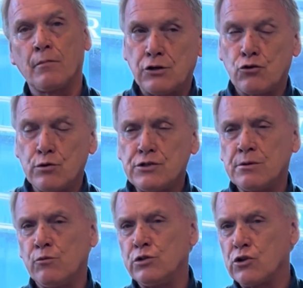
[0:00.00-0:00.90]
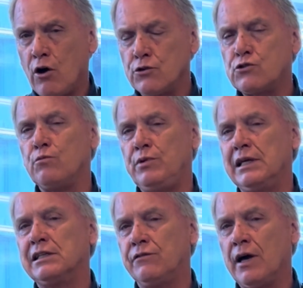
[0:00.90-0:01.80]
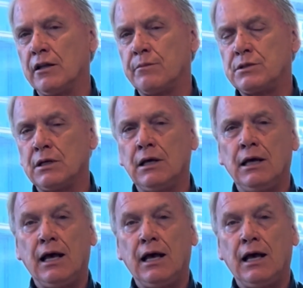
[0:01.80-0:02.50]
Tourism was also being developed,